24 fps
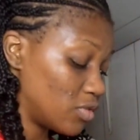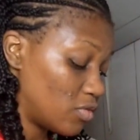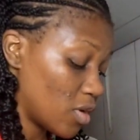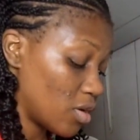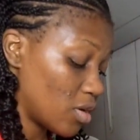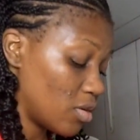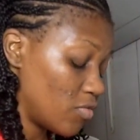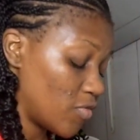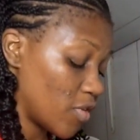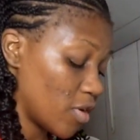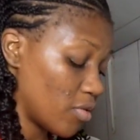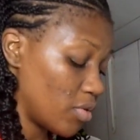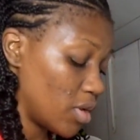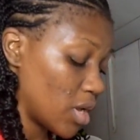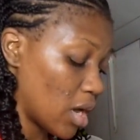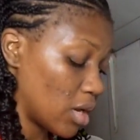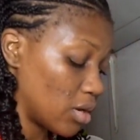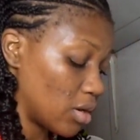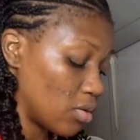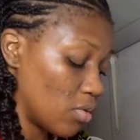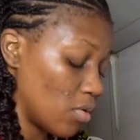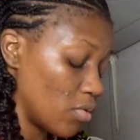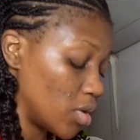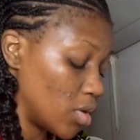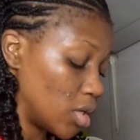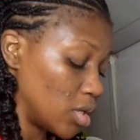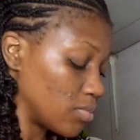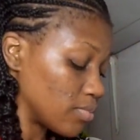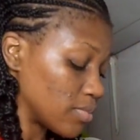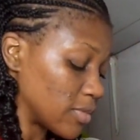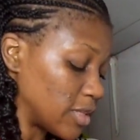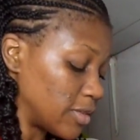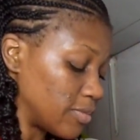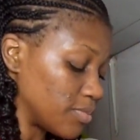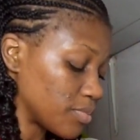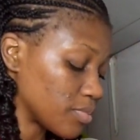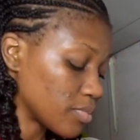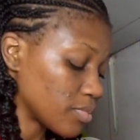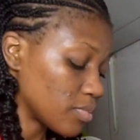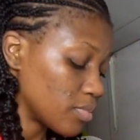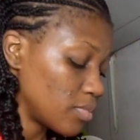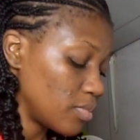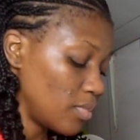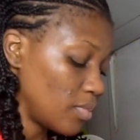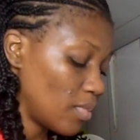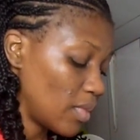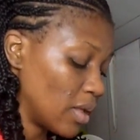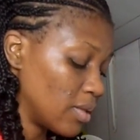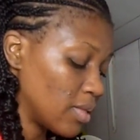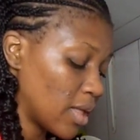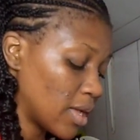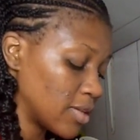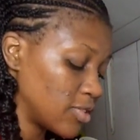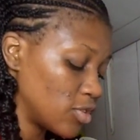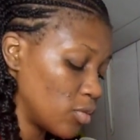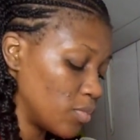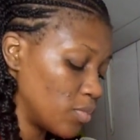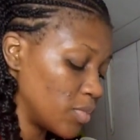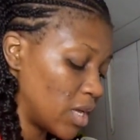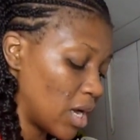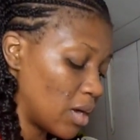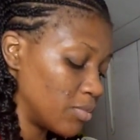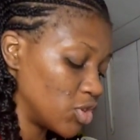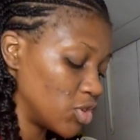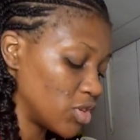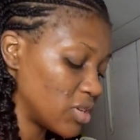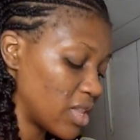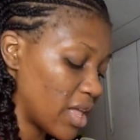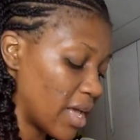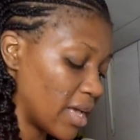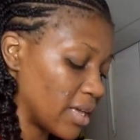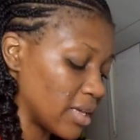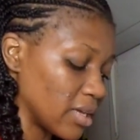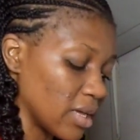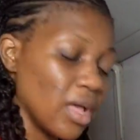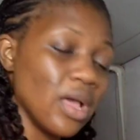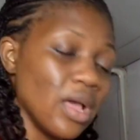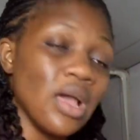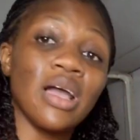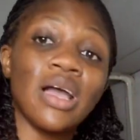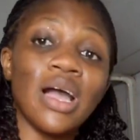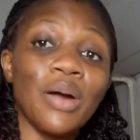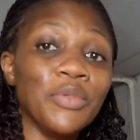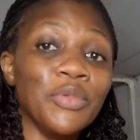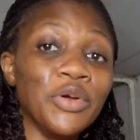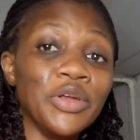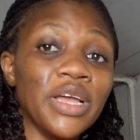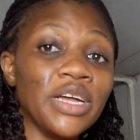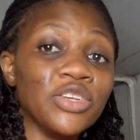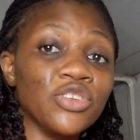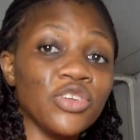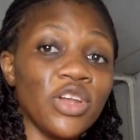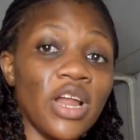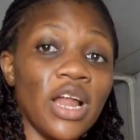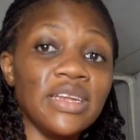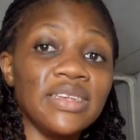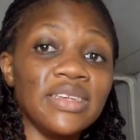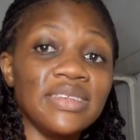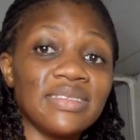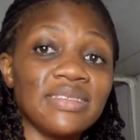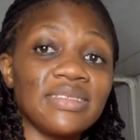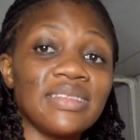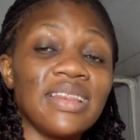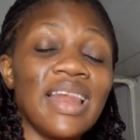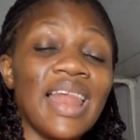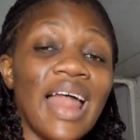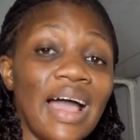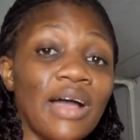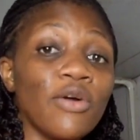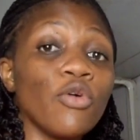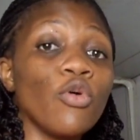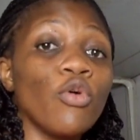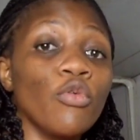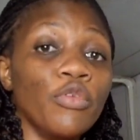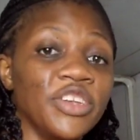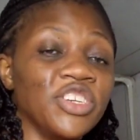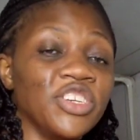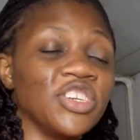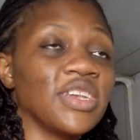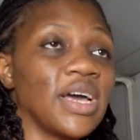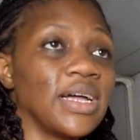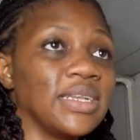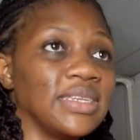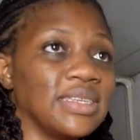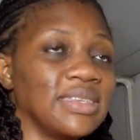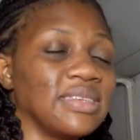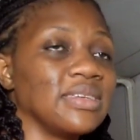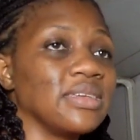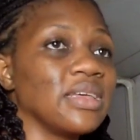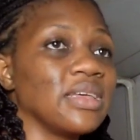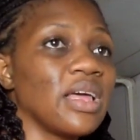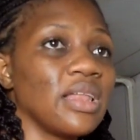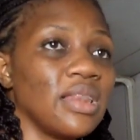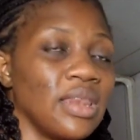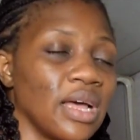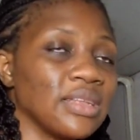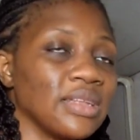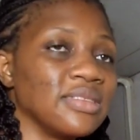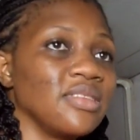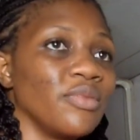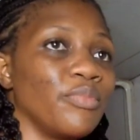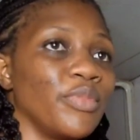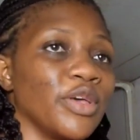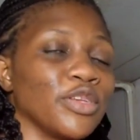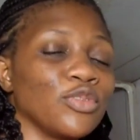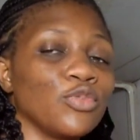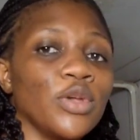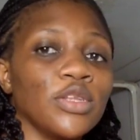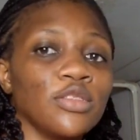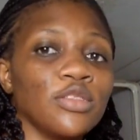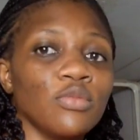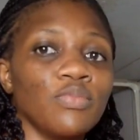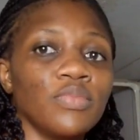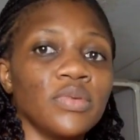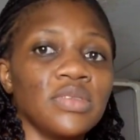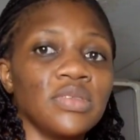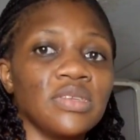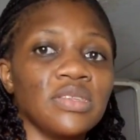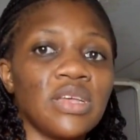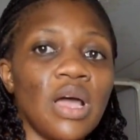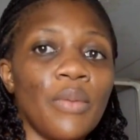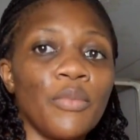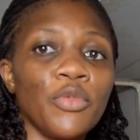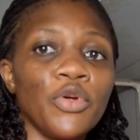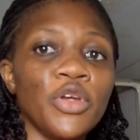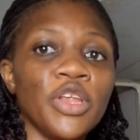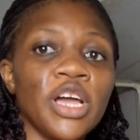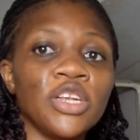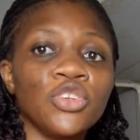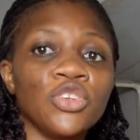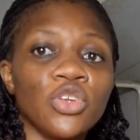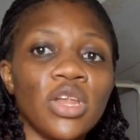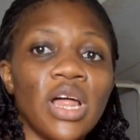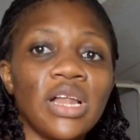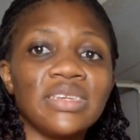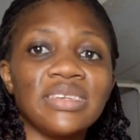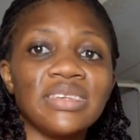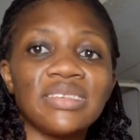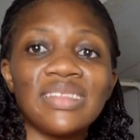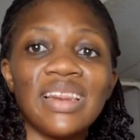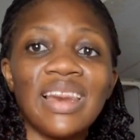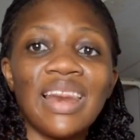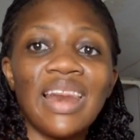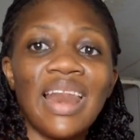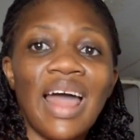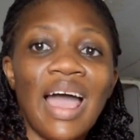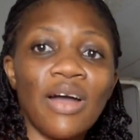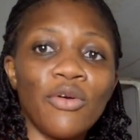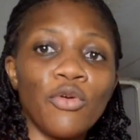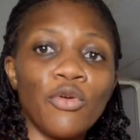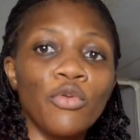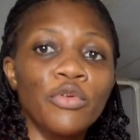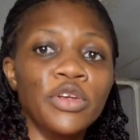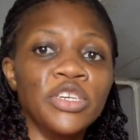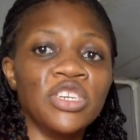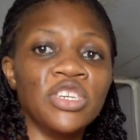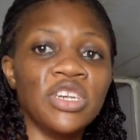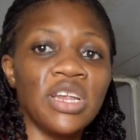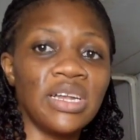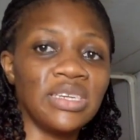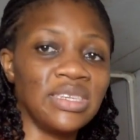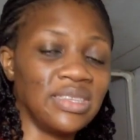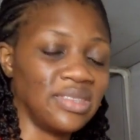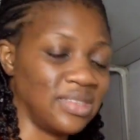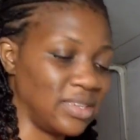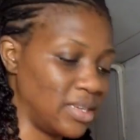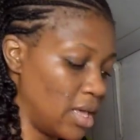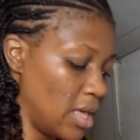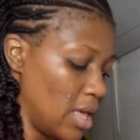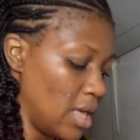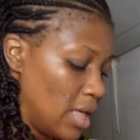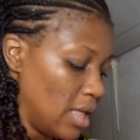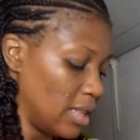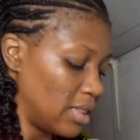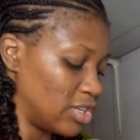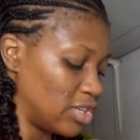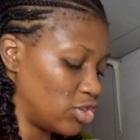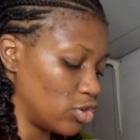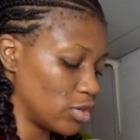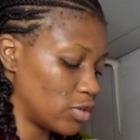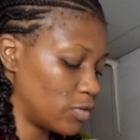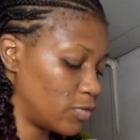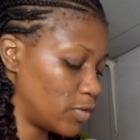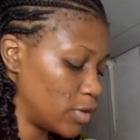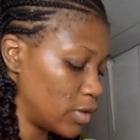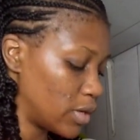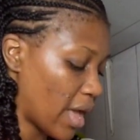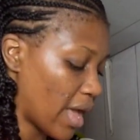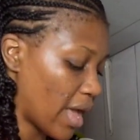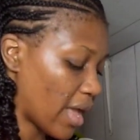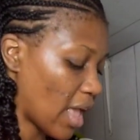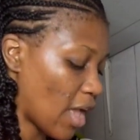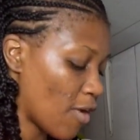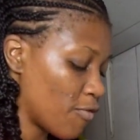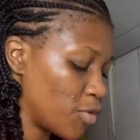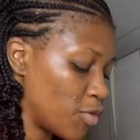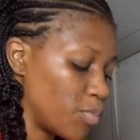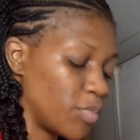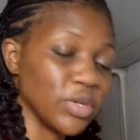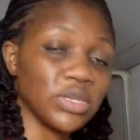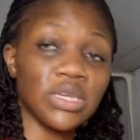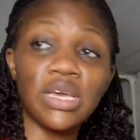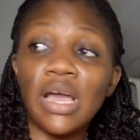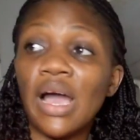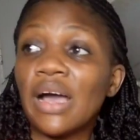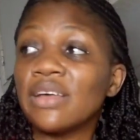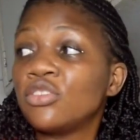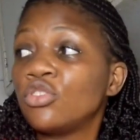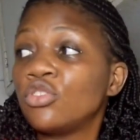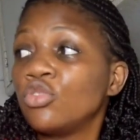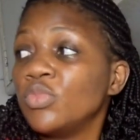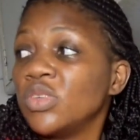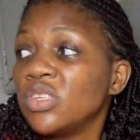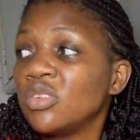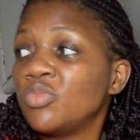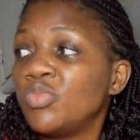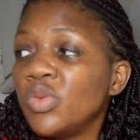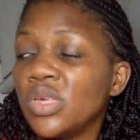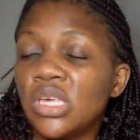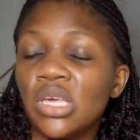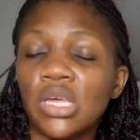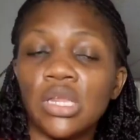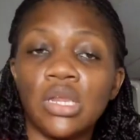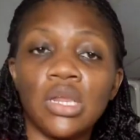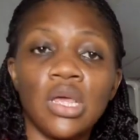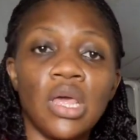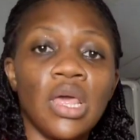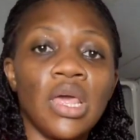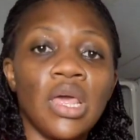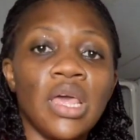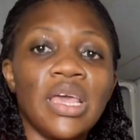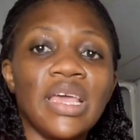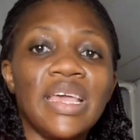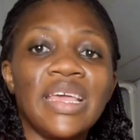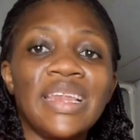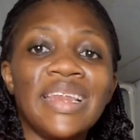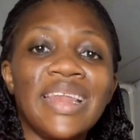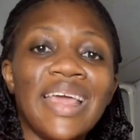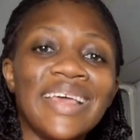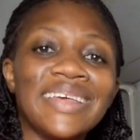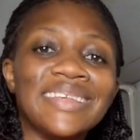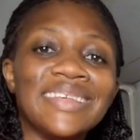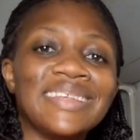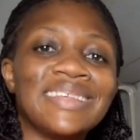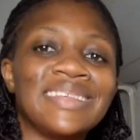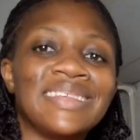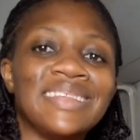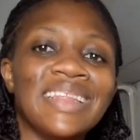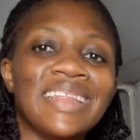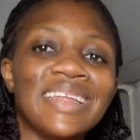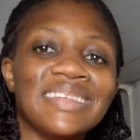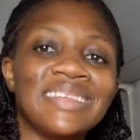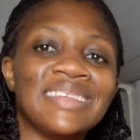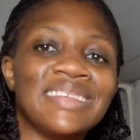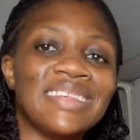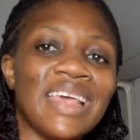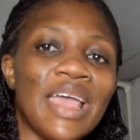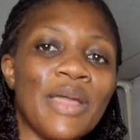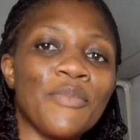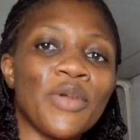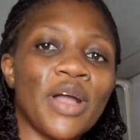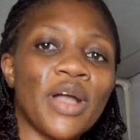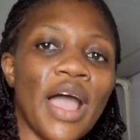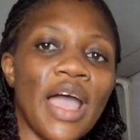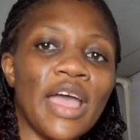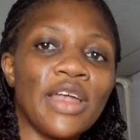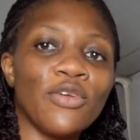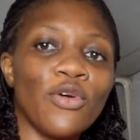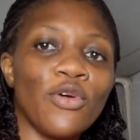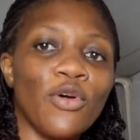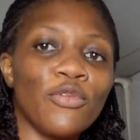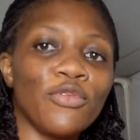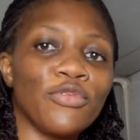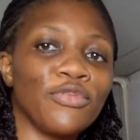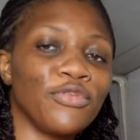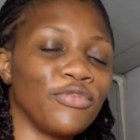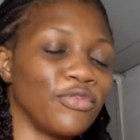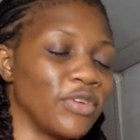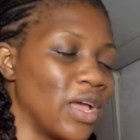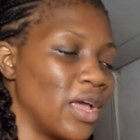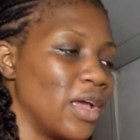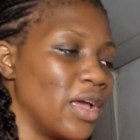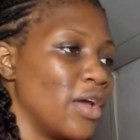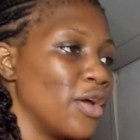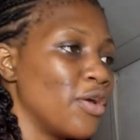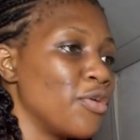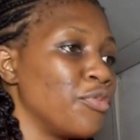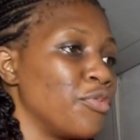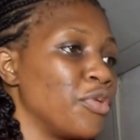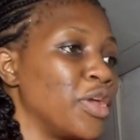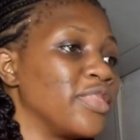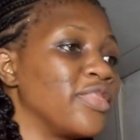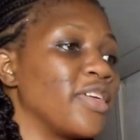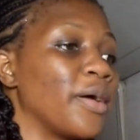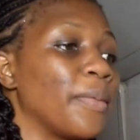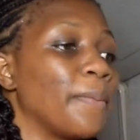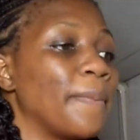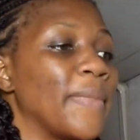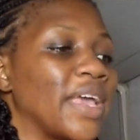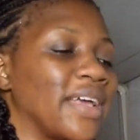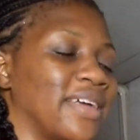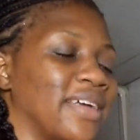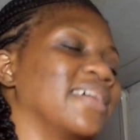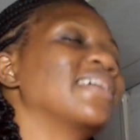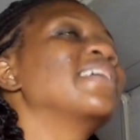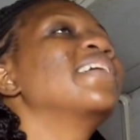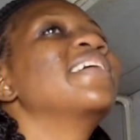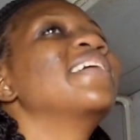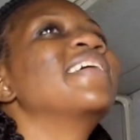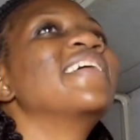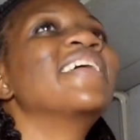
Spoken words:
very, very annoying. That's something I'm just like, Cameroonian journalists lack originality. That's the best way to put it. Cameroonian journalists lack originality. They just feel like everybody has to be speaking in the same kind of rhythmic